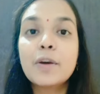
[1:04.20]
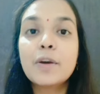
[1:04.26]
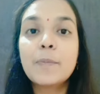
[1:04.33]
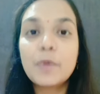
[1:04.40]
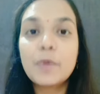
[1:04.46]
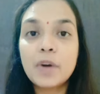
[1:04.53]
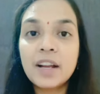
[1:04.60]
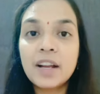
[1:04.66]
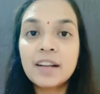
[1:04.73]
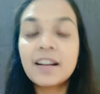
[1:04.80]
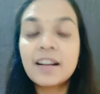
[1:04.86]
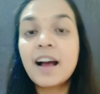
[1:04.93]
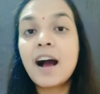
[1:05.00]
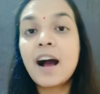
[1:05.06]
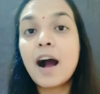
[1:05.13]
product,
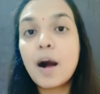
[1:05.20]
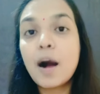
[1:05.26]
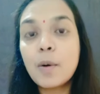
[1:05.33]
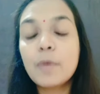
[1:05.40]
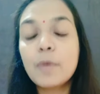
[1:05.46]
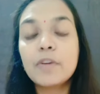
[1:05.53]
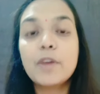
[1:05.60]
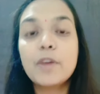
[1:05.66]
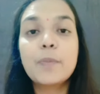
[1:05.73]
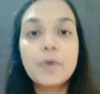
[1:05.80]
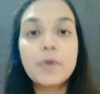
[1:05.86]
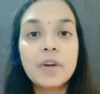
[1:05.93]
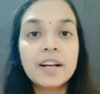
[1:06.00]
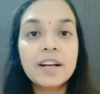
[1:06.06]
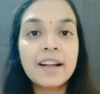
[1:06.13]
how your
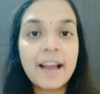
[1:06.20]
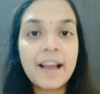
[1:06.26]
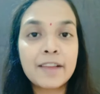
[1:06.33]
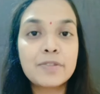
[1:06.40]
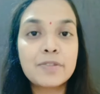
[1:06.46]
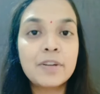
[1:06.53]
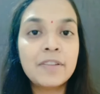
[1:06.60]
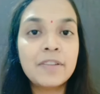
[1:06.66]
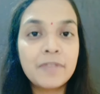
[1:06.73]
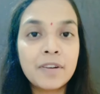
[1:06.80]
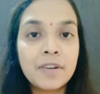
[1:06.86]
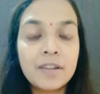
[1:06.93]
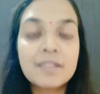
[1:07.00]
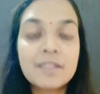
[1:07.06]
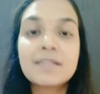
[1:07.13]
product actually
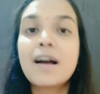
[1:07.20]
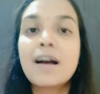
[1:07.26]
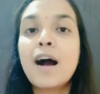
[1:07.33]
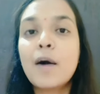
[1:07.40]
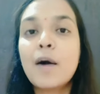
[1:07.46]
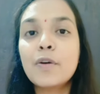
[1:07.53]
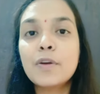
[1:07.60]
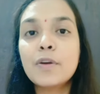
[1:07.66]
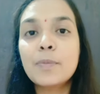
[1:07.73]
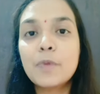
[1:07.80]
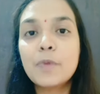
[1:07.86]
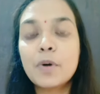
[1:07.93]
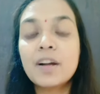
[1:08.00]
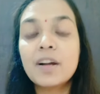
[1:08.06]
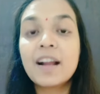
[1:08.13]
works, how your
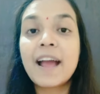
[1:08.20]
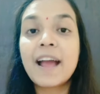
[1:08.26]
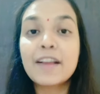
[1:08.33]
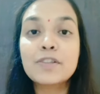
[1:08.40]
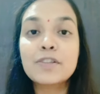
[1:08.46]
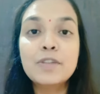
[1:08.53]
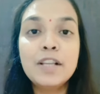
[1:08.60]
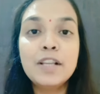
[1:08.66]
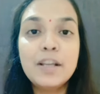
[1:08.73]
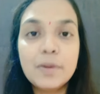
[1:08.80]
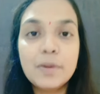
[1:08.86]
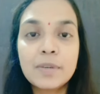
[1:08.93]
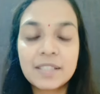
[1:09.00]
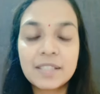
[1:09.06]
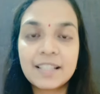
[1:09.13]
product actually
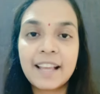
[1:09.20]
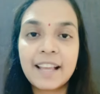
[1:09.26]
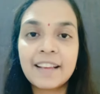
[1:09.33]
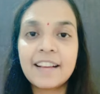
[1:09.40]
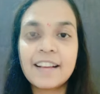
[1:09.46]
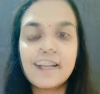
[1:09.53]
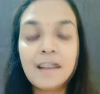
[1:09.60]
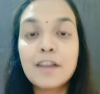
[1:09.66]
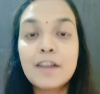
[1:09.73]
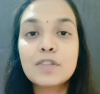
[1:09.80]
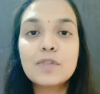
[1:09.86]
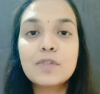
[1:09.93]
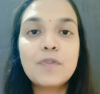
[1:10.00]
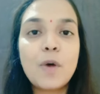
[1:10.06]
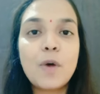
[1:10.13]
looks like.
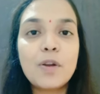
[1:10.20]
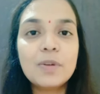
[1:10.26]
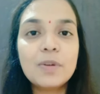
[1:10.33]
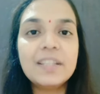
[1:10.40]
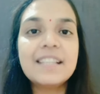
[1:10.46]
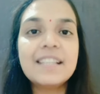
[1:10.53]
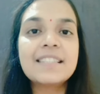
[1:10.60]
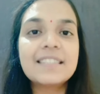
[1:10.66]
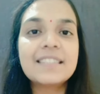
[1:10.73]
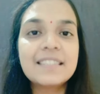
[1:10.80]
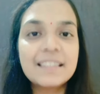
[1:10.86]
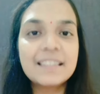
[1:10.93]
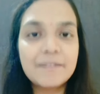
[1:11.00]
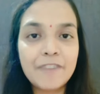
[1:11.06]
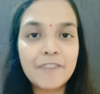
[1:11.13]
So follow these
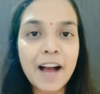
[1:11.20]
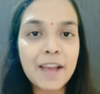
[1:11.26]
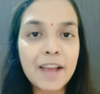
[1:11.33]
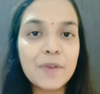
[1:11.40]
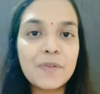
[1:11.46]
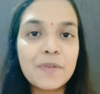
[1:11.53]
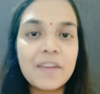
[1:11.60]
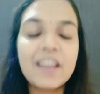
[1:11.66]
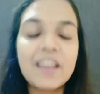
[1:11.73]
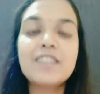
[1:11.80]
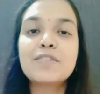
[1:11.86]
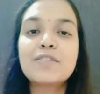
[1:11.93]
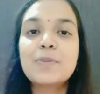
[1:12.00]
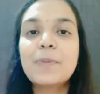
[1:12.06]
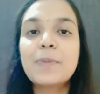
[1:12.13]
5
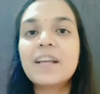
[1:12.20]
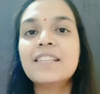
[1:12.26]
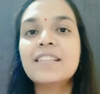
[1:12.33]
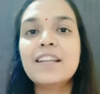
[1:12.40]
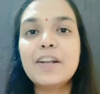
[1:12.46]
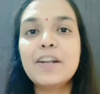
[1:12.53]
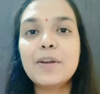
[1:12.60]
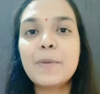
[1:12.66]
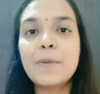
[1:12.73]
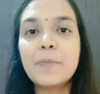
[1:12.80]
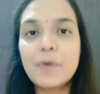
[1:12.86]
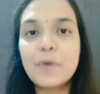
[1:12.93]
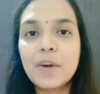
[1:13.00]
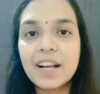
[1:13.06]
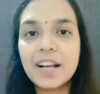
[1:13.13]
ways to present your
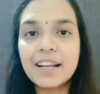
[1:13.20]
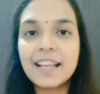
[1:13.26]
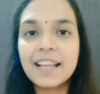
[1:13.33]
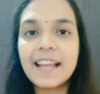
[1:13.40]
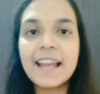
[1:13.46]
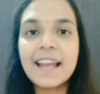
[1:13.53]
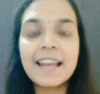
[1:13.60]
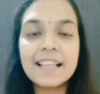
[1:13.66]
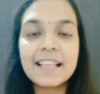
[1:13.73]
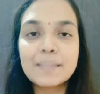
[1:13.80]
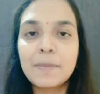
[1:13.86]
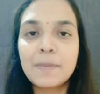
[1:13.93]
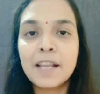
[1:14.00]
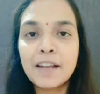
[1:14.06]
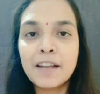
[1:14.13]
product in an
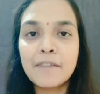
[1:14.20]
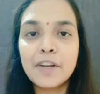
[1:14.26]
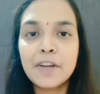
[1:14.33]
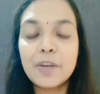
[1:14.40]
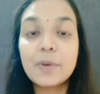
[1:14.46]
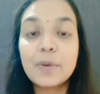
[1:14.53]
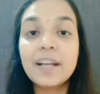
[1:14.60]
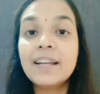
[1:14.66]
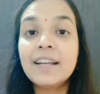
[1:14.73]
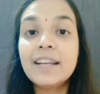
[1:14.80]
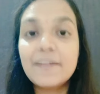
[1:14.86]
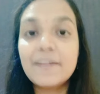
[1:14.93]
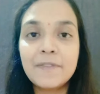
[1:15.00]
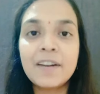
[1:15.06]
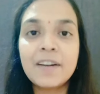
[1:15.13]
explainer video in
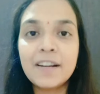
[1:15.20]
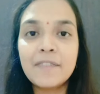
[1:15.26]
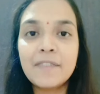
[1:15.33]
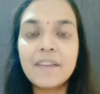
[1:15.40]
different